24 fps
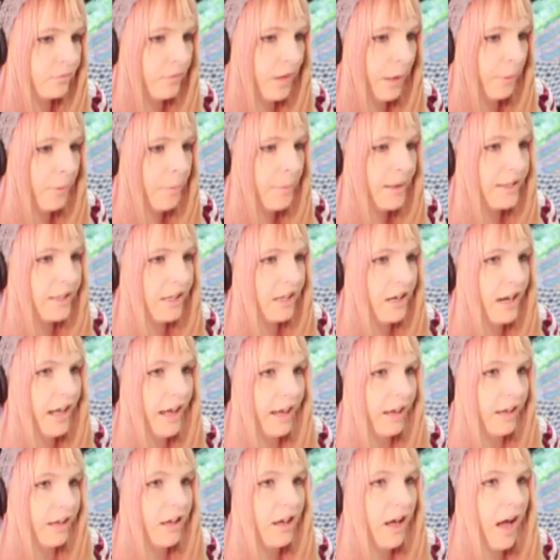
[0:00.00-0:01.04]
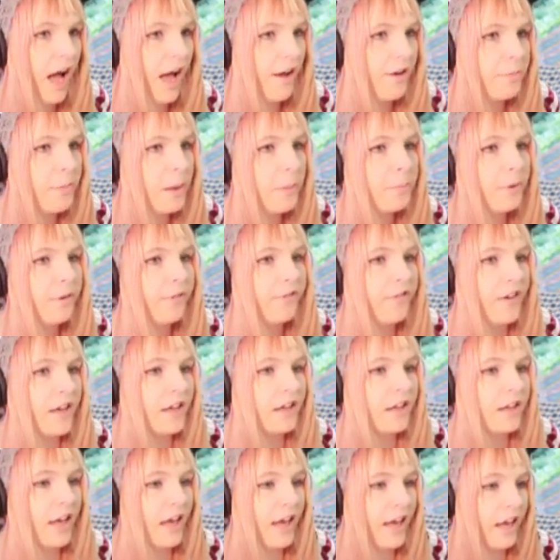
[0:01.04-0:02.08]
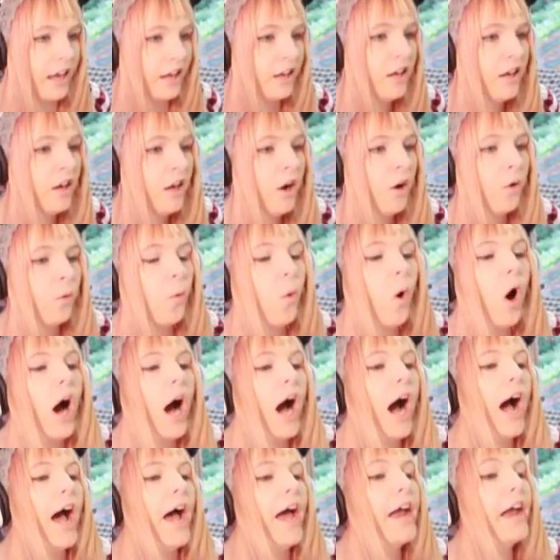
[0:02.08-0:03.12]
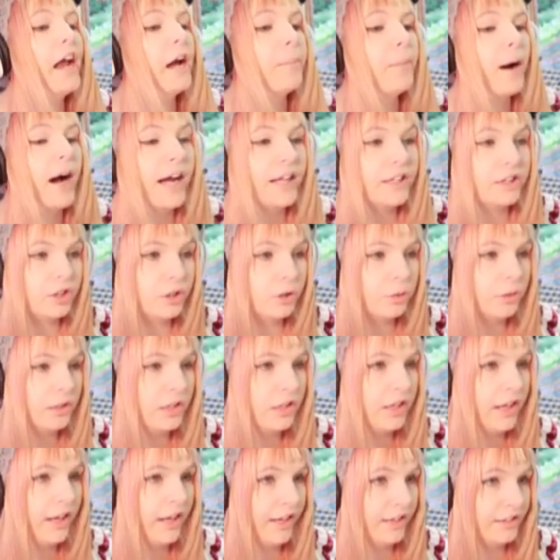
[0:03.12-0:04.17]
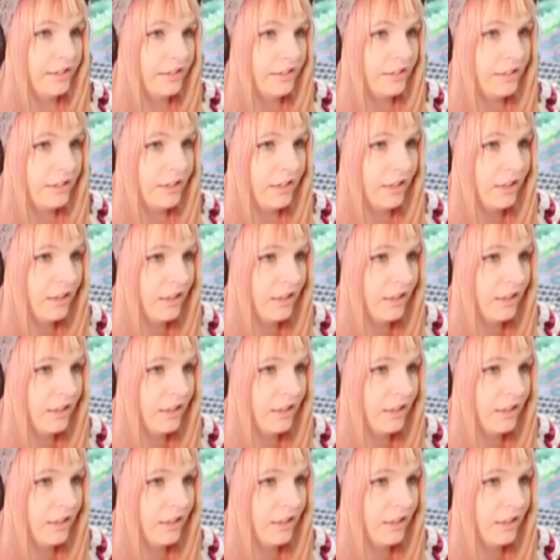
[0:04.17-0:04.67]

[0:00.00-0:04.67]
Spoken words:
Am I meant to click? I remember thinking, why am I doing this?